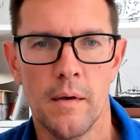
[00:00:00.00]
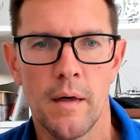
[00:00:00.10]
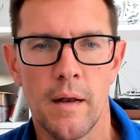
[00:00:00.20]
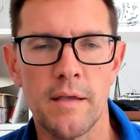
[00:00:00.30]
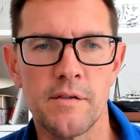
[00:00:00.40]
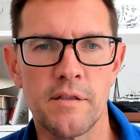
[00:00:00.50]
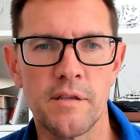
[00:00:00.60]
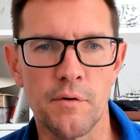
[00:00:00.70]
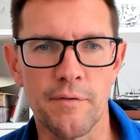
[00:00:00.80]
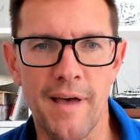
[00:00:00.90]
And I guess the
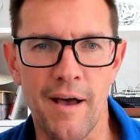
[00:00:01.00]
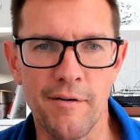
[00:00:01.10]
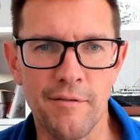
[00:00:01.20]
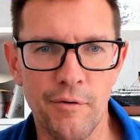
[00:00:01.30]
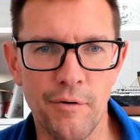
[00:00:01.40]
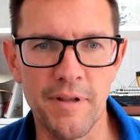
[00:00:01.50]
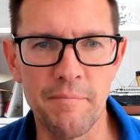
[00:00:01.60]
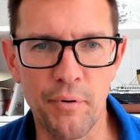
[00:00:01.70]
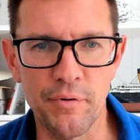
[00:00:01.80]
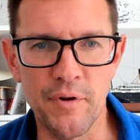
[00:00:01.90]
sort of that
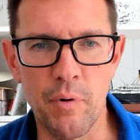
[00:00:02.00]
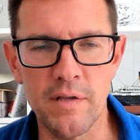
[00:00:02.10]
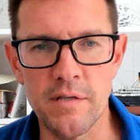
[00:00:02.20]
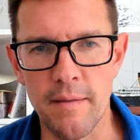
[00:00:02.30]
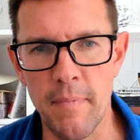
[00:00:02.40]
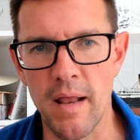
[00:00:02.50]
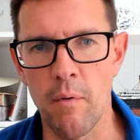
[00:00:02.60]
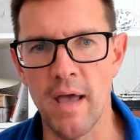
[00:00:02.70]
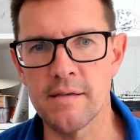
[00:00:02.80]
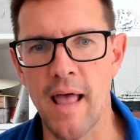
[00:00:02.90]
all-important question in many
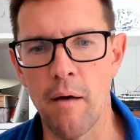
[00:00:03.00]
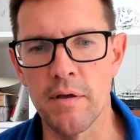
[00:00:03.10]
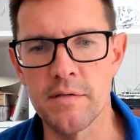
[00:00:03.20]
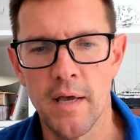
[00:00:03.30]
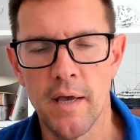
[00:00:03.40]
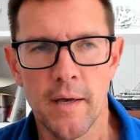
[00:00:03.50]
ways now is,